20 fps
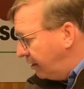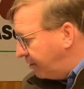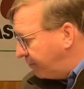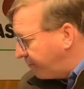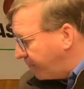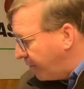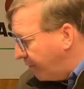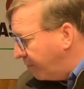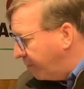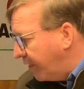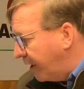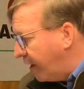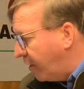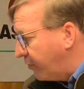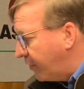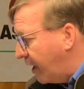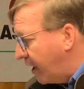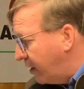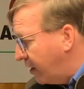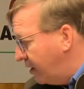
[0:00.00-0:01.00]
From there,
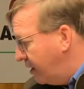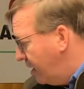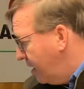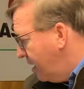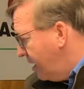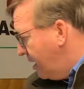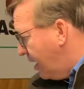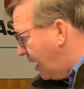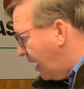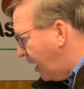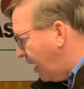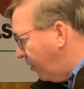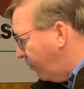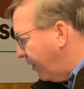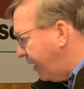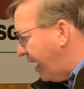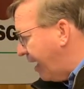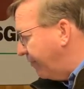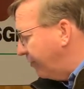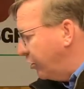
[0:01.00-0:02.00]
then, we
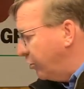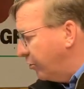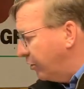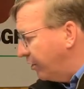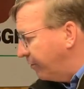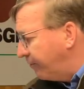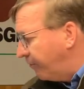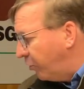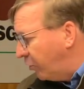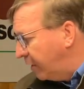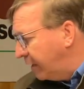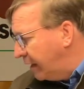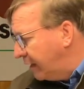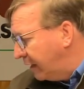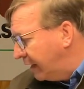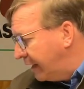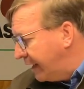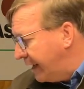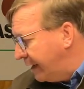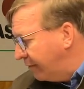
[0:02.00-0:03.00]
have the unifoliate
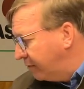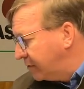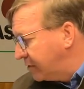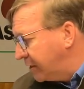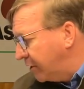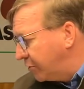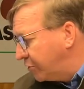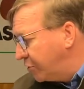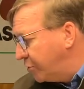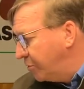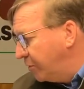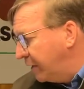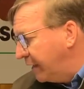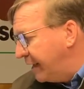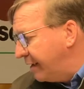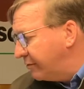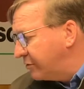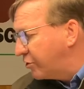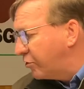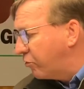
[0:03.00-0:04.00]
leaves. There are two
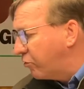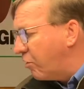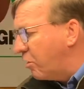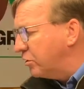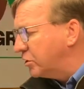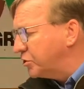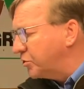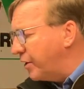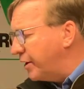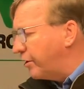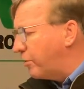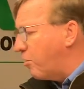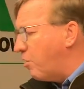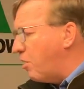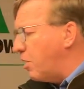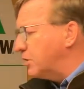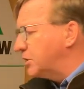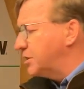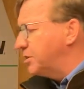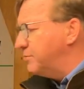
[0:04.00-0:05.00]
leaves straight
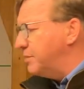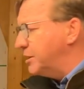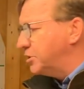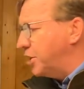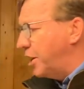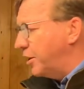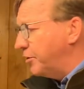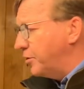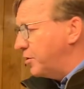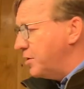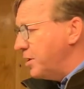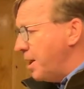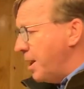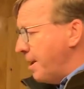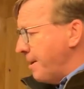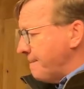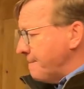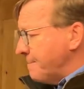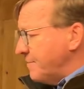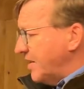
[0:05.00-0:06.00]
across from each other,
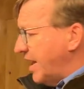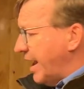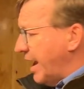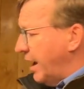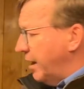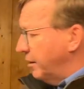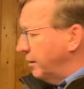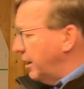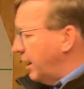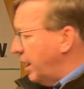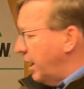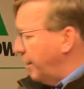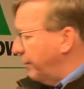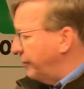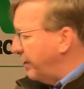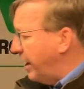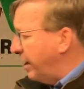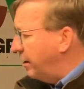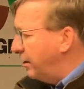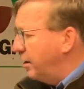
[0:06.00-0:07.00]
and
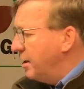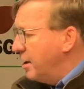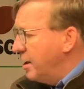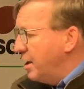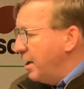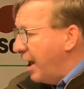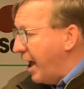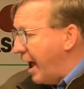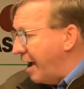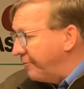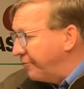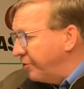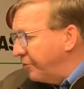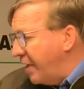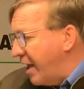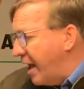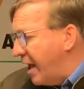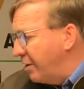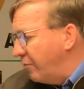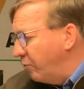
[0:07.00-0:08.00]
then after
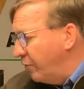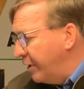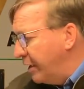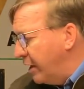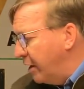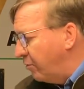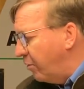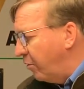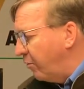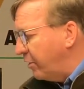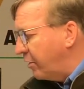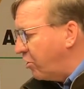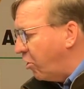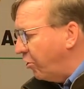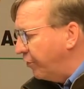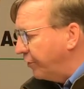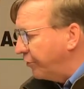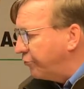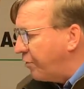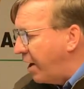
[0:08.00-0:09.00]
that, we get what we call
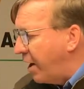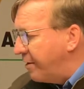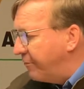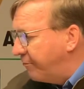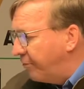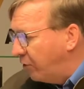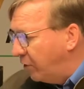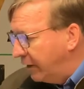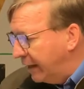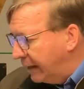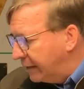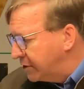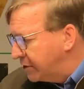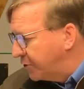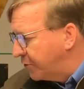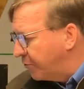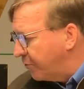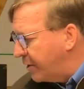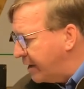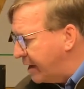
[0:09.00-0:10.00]
the trifoliates.
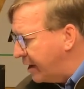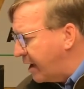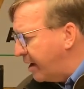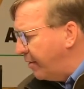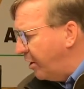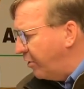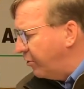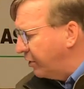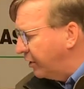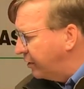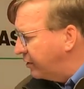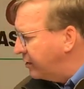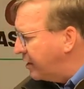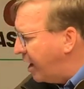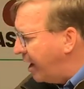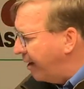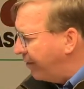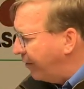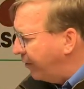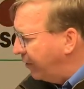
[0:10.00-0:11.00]
Three come out at a
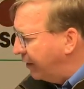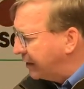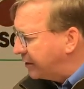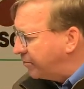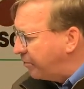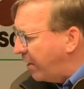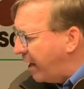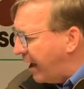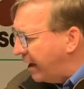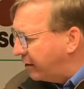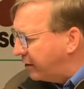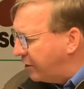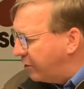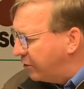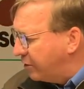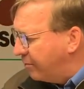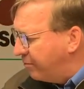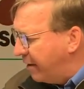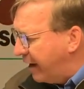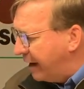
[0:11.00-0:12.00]
time. On this plant here,
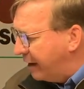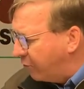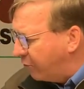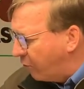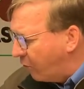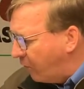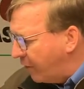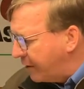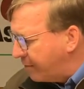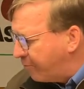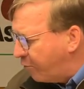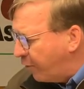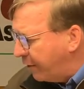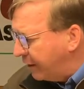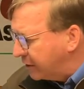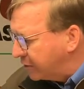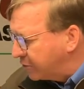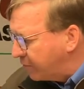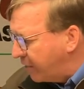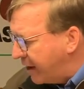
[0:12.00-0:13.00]
the main growing point
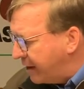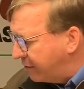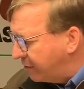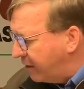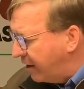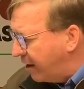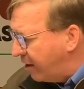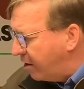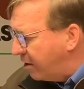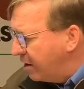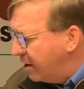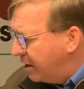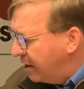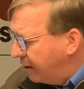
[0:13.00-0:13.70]
is right there.